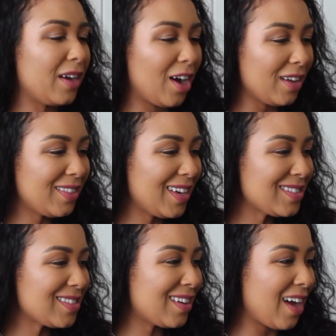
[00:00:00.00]
I got
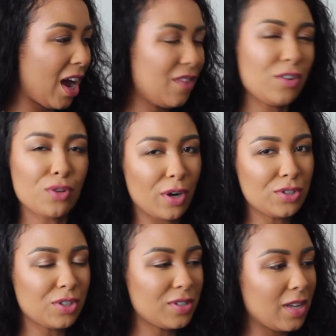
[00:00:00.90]
this in kind of a
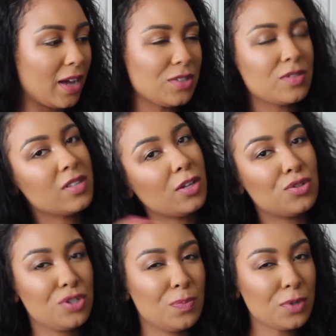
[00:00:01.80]
larger size, so it's not
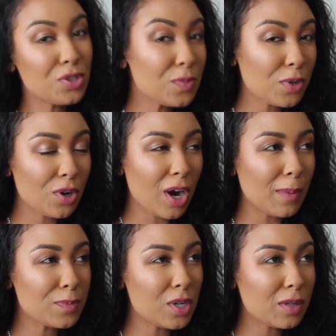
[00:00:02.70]
super, super
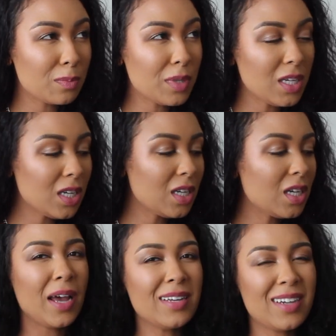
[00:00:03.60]
cropped on me
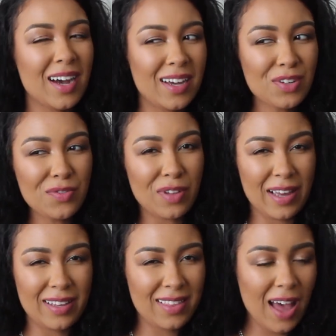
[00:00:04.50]
but I kind of
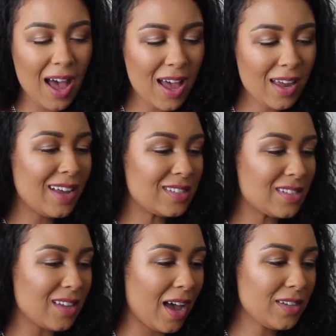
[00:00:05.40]
like that. It's a
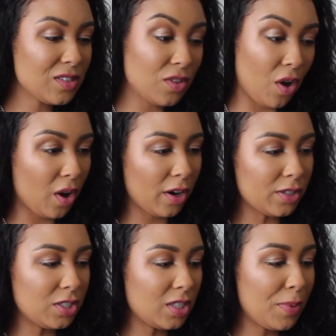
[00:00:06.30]
size
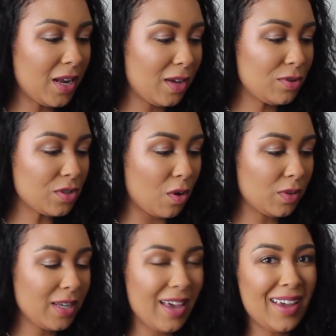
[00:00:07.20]
large, but it was
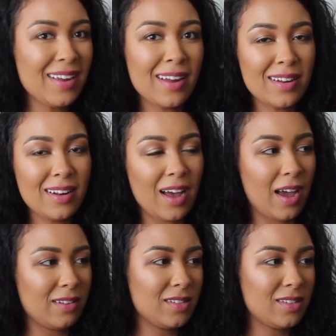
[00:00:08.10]
only $8.99.